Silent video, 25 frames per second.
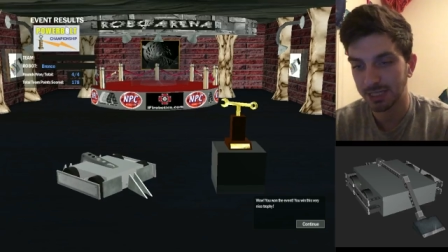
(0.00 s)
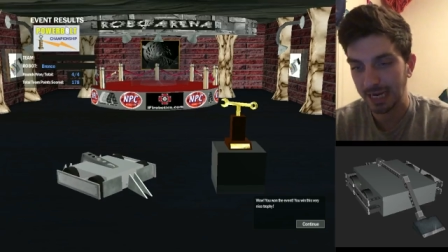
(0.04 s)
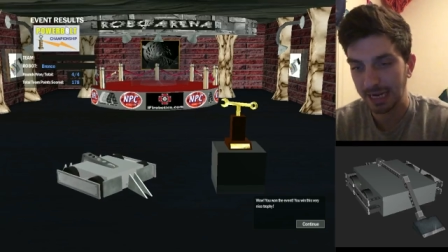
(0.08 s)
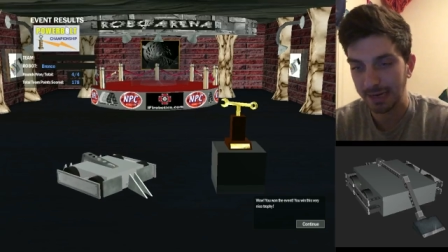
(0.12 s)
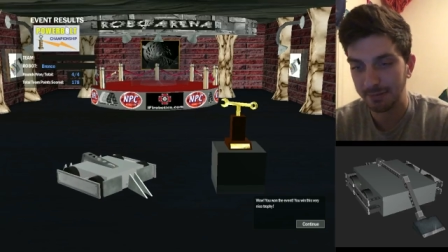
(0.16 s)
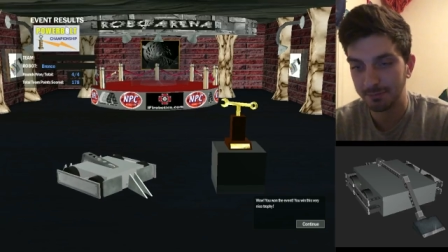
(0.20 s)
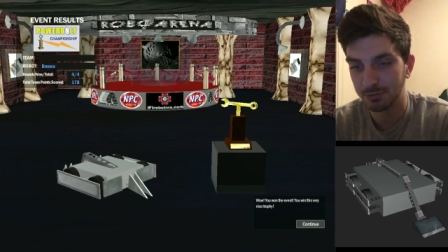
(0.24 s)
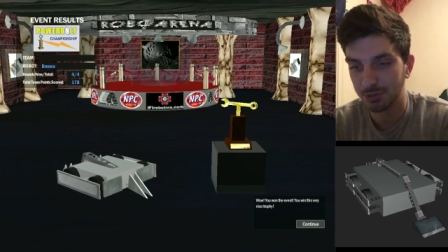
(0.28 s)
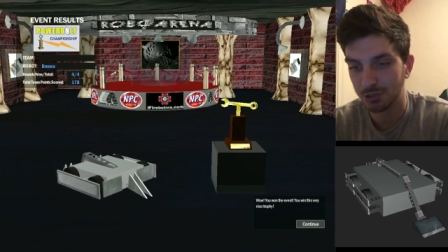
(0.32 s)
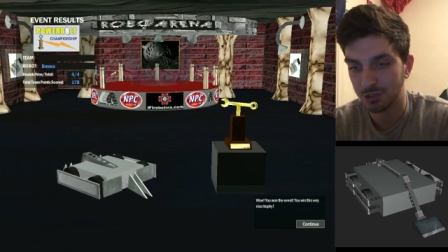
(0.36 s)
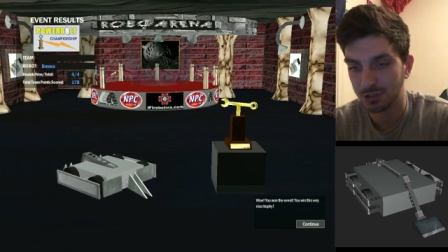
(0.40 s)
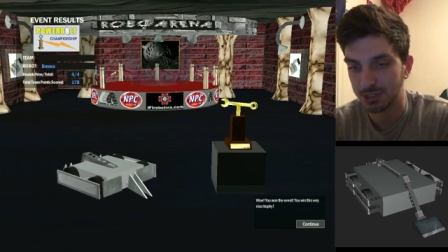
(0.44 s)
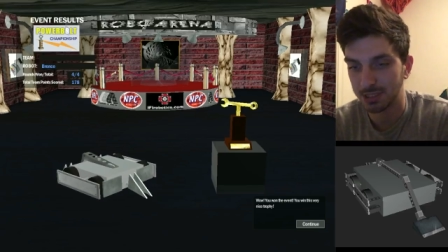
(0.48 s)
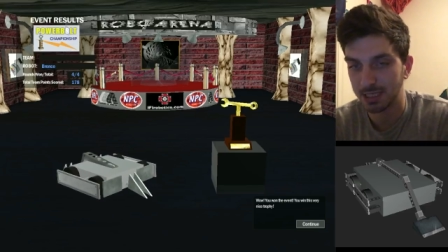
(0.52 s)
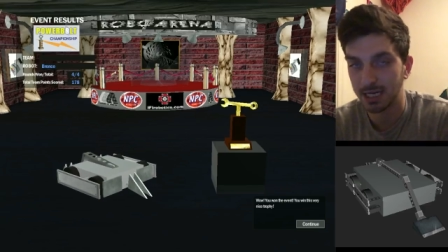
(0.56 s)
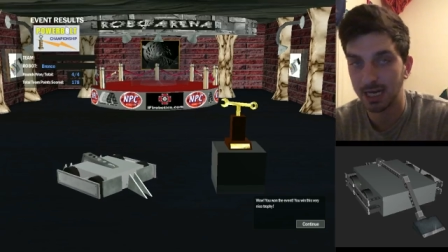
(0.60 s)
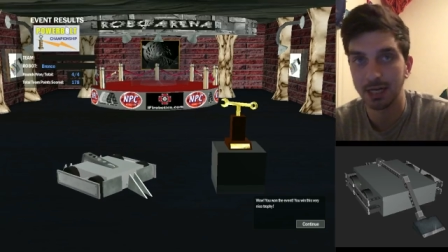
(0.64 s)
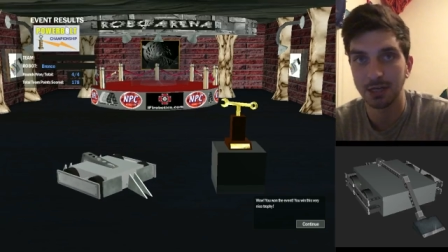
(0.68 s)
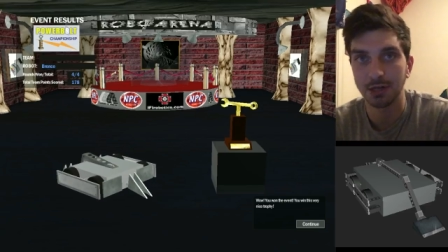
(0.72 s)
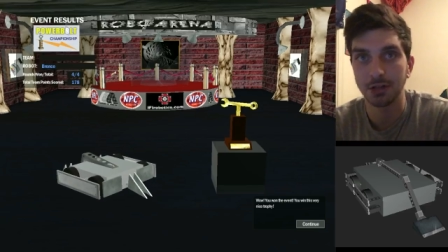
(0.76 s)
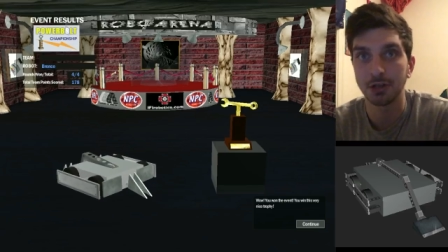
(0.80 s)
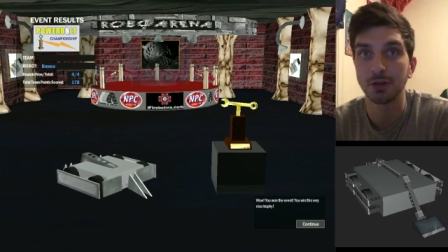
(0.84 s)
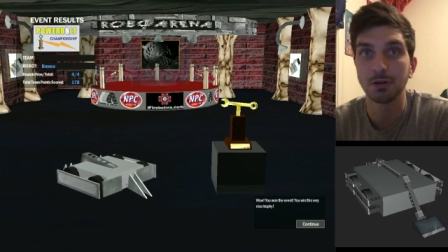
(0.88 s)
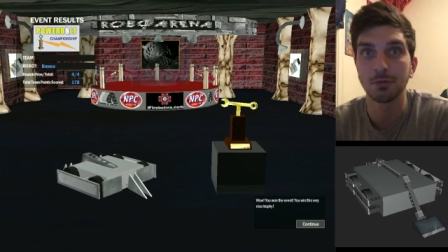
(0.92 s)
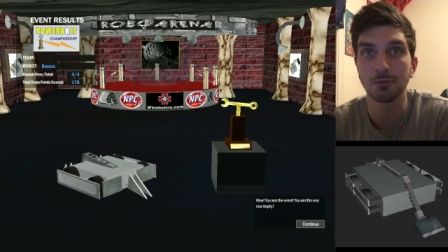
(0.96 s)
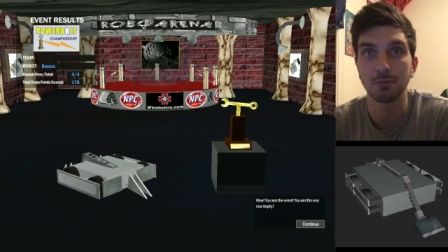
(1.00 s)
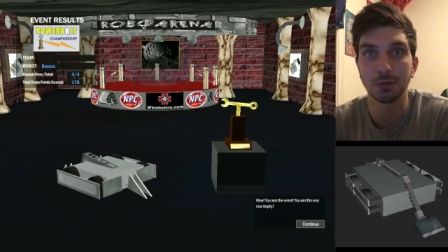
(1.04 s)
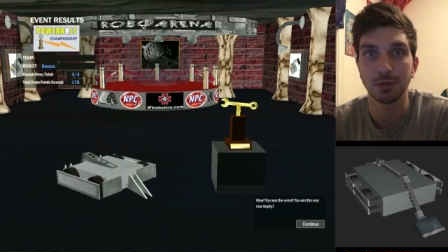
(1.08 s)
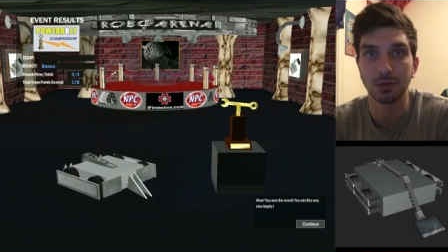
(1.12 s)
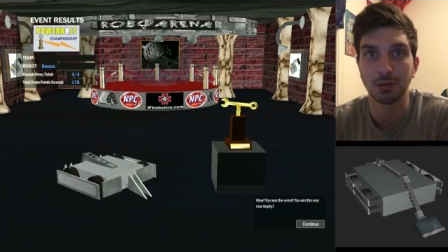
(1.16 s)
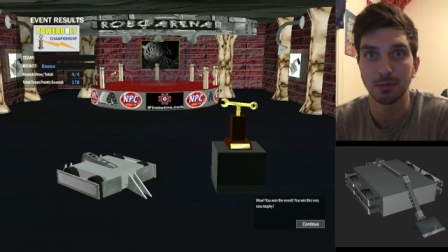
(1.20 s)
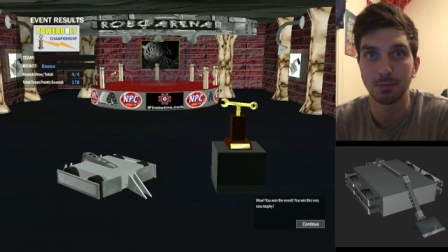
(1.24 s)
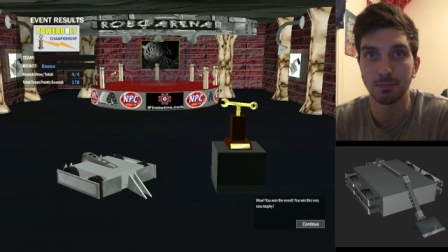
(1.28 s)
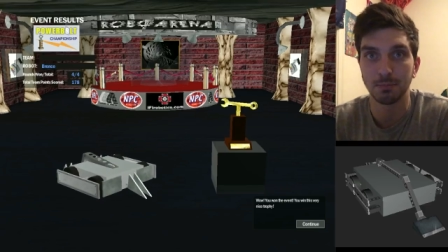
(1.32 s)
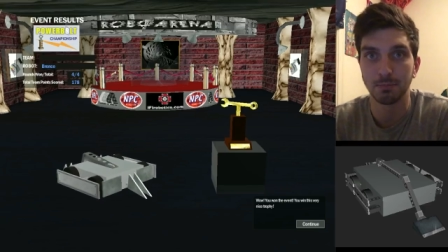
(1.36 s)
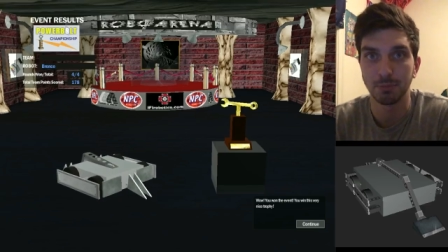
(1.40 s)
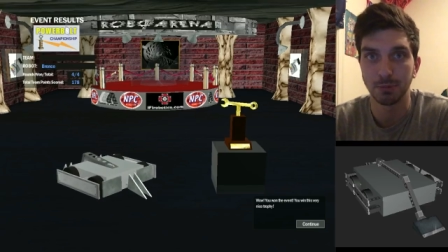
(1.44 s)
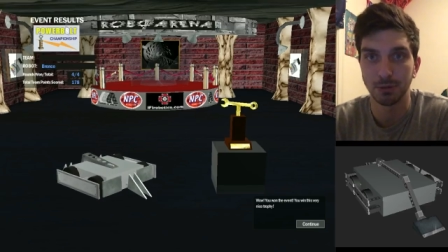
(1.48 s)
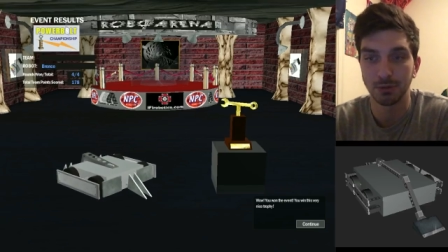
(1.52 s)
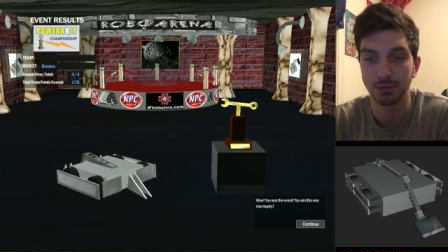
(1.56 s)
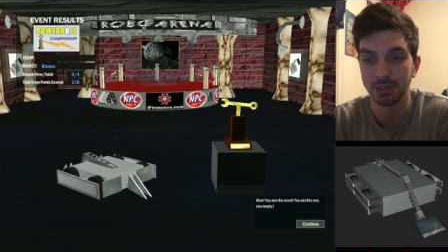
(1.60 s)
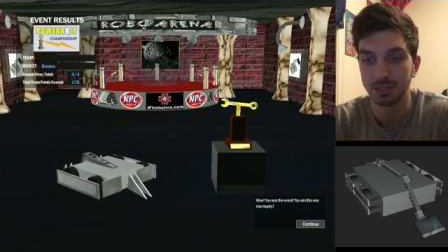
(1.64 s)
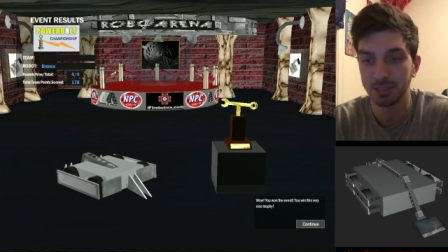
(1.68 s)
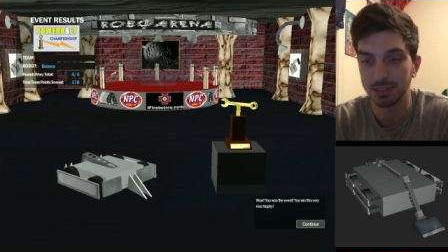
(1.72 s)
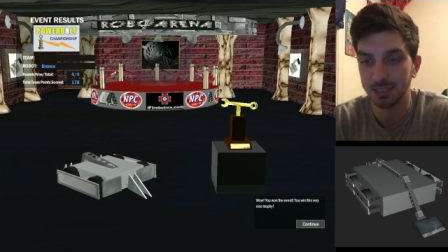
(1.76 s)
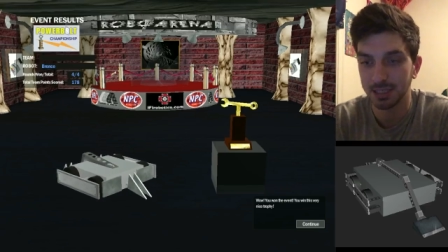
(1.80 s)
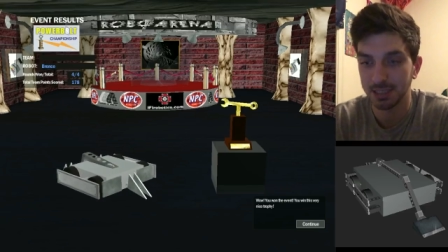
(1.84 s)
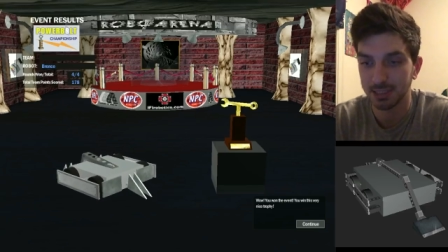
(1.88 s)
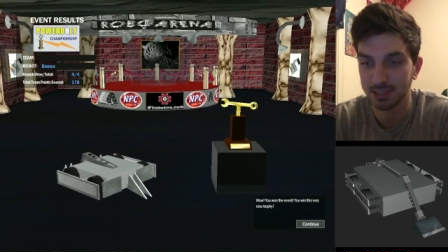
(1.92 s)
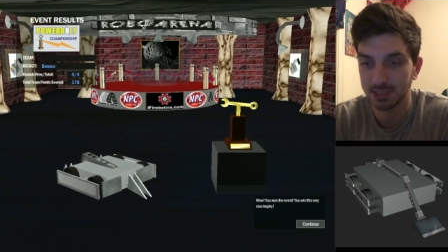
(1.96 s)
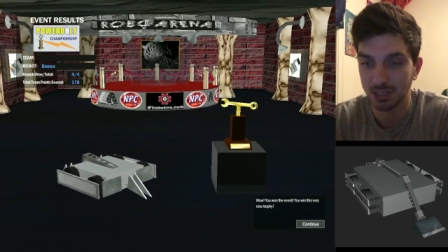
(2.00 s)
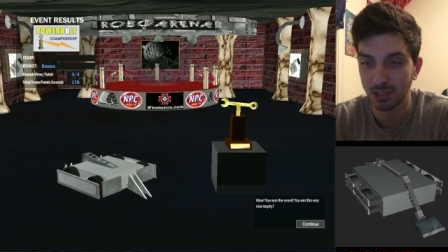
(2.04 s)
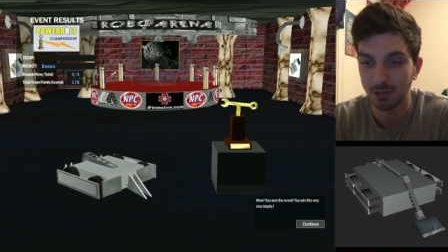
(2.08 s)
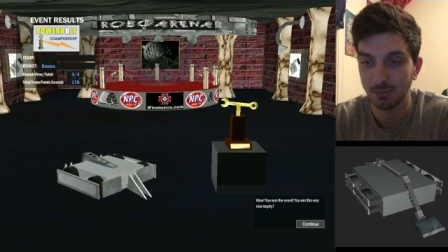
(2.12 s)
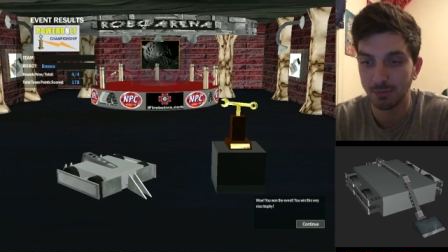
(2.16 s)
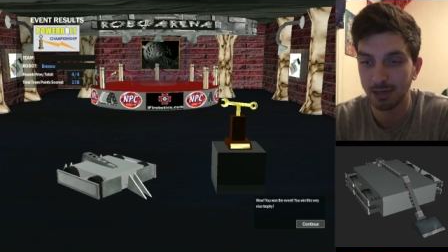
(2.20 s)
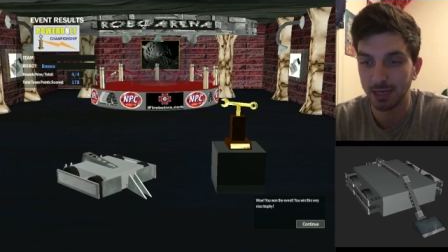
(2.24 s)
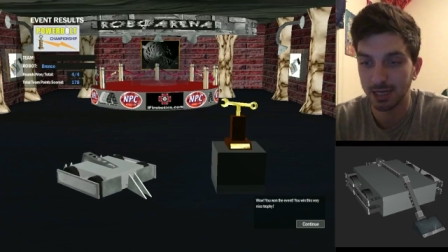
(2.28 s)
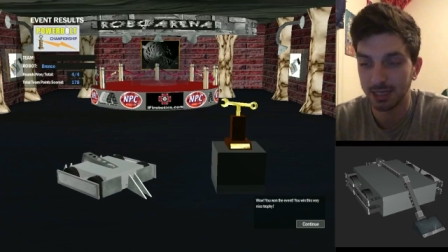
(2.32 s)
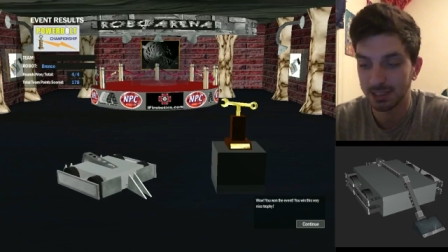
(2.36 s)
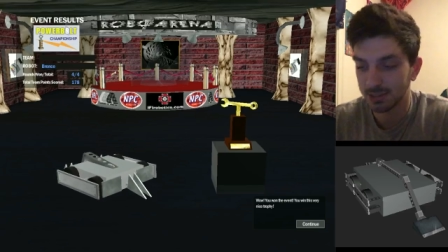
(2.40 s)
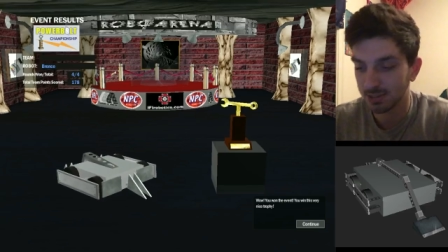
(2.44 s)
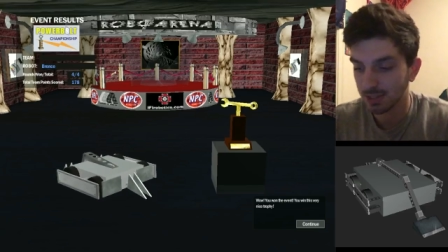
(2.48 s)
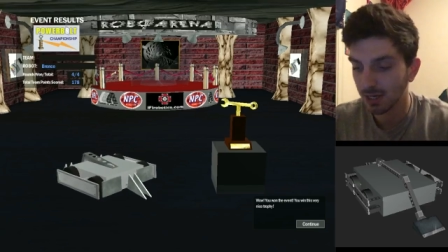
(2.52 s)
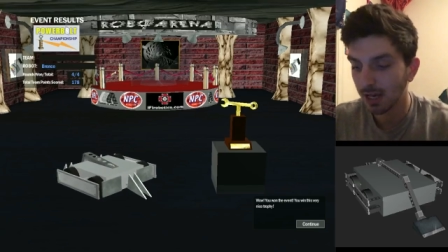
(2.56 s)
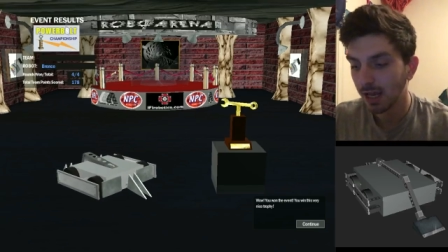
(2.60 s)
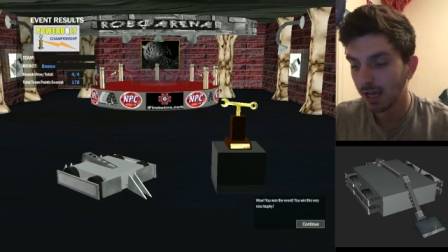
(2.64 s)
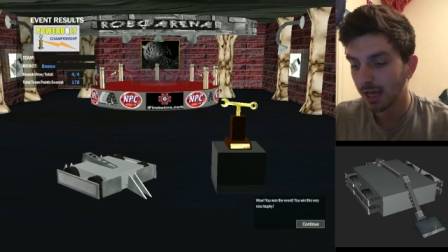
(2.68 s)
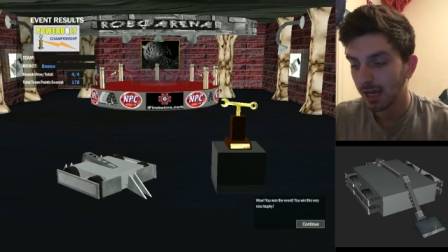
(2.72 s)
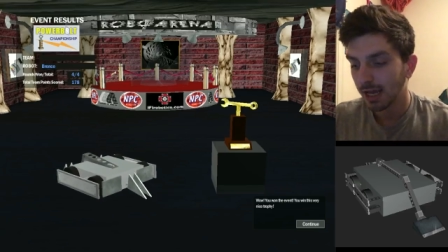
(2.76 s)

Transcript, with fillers: I'm just not good with building DSL bots.